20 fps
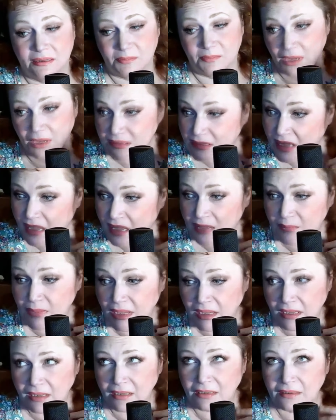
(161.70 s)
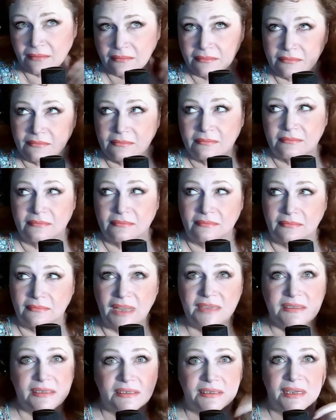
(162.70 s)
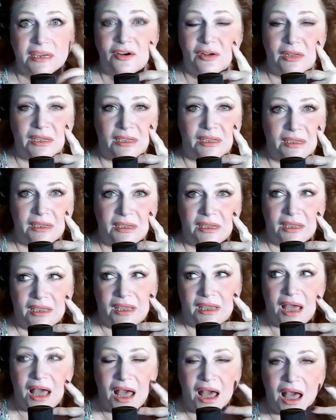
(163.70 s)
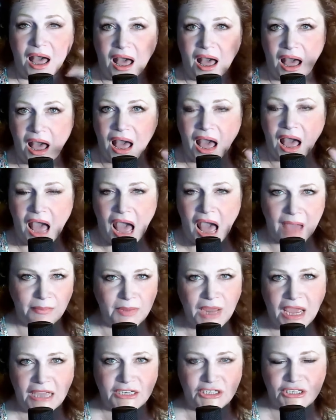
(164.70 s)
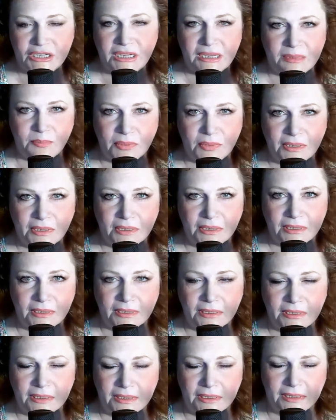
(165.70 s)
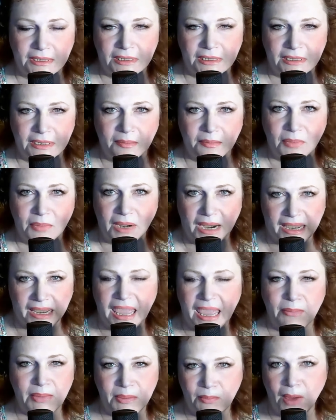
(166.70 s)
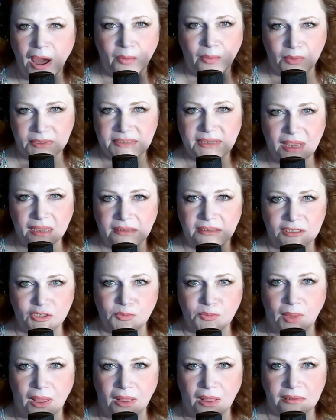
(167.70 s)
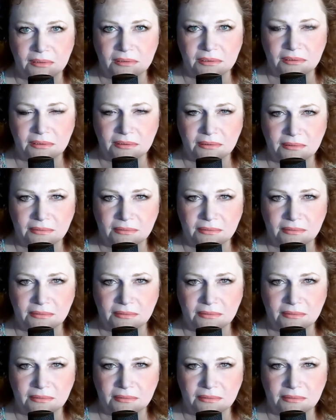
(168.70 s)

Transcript: Not saying me. Necessarily. I'm not cheap, but I can be bought with sausage balls.